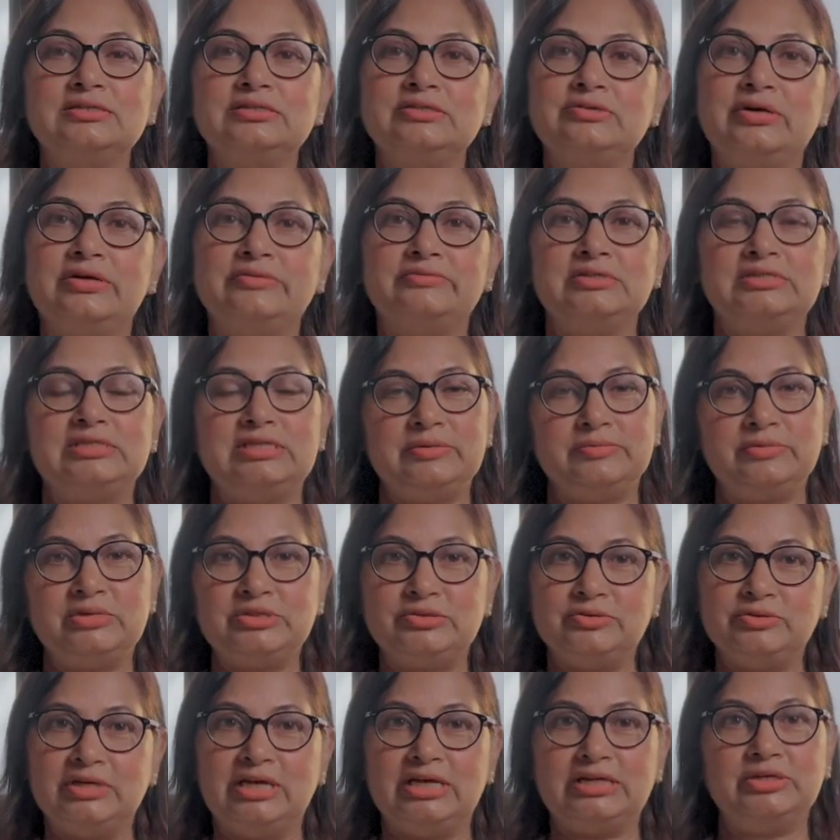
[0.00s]
So I was able
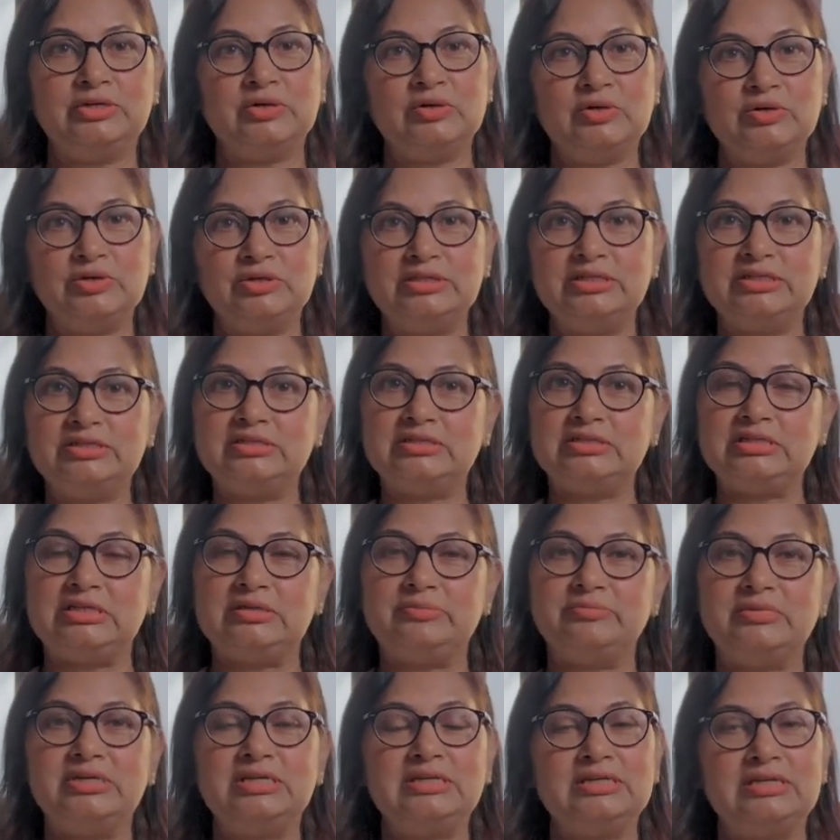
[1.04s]
to get all the
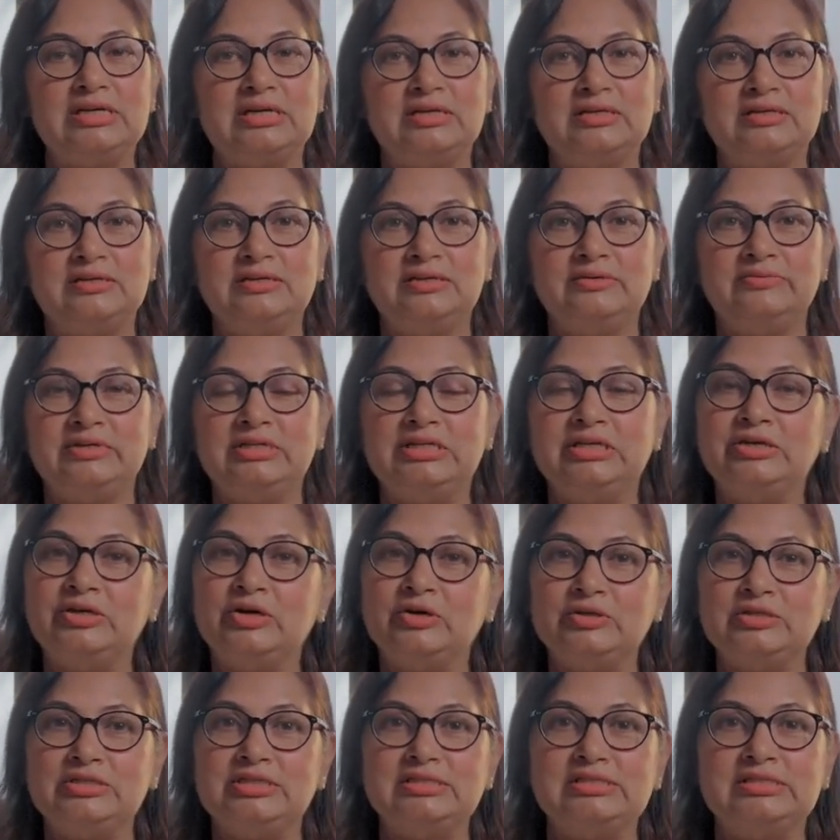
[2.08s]
treatment, and even the
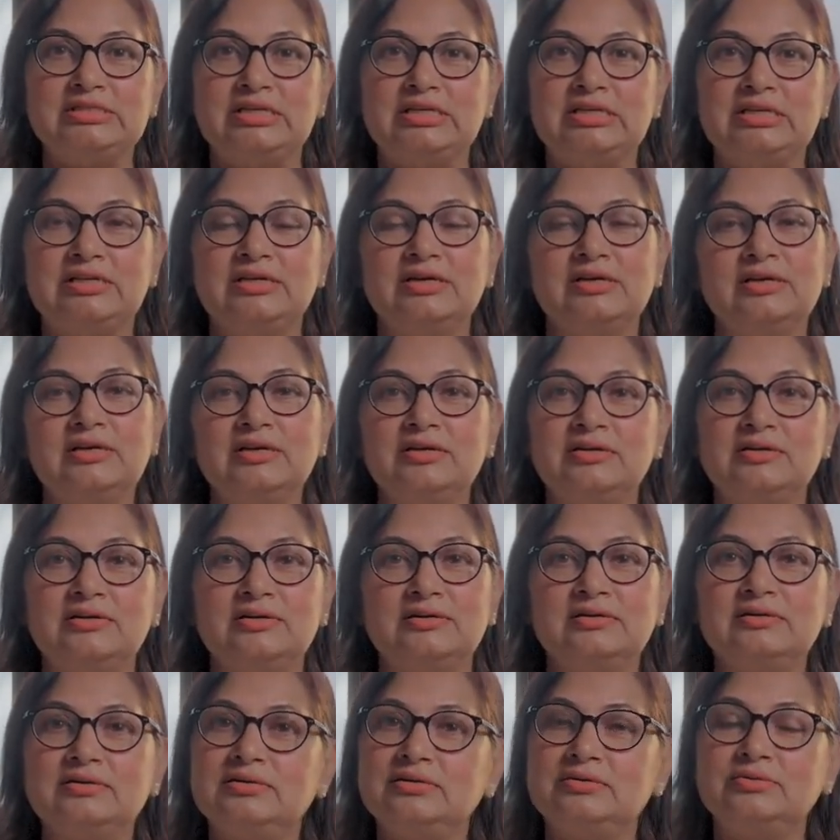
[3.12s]
doctor said,
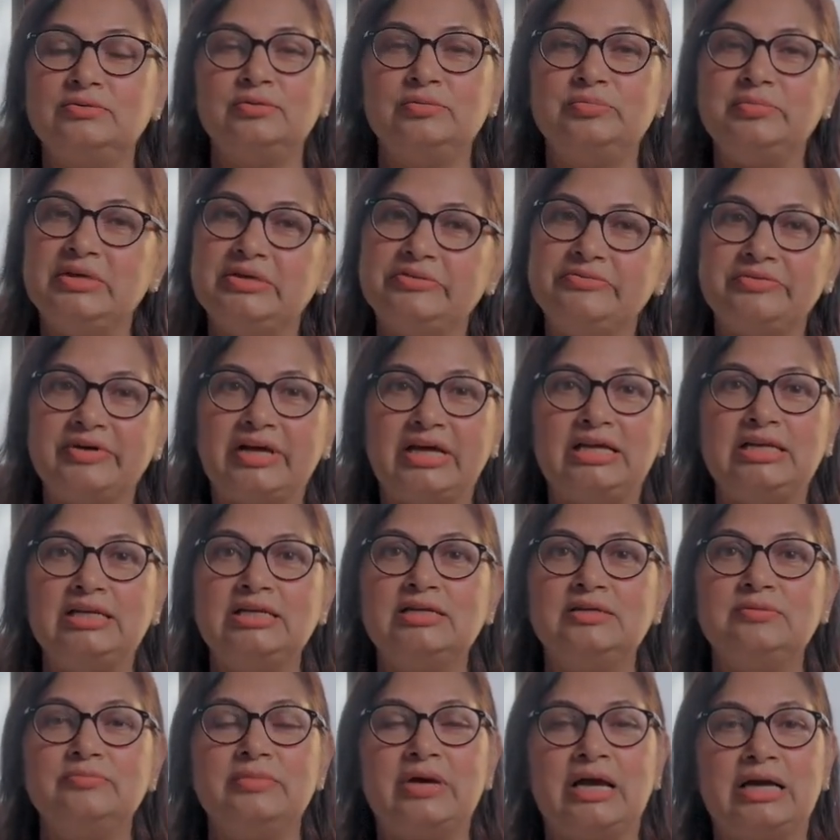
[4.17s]
you'll be fine
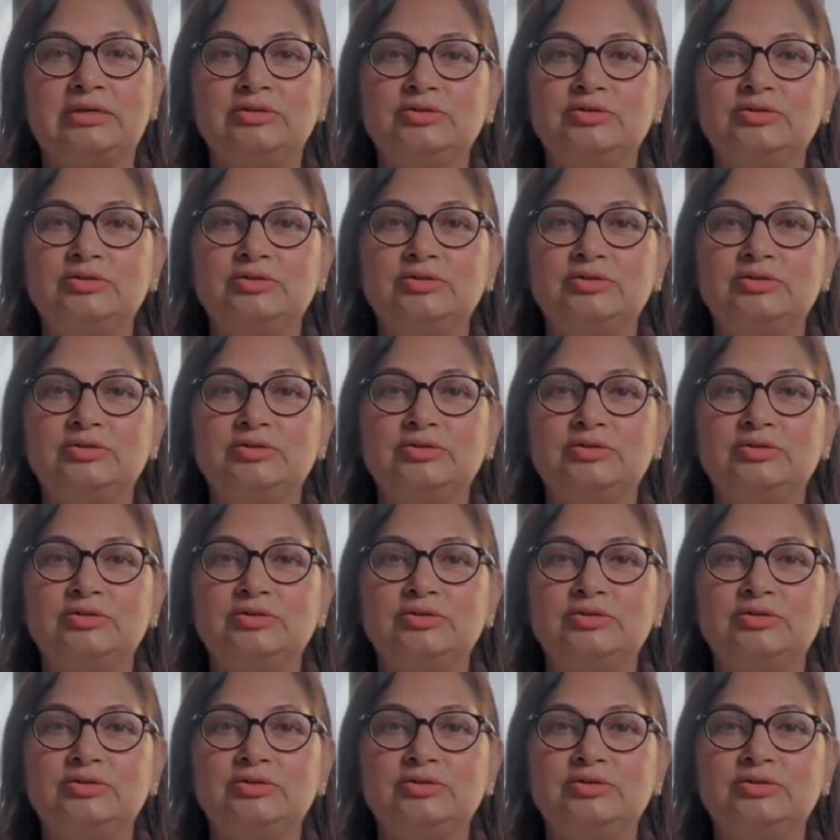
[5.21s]
and back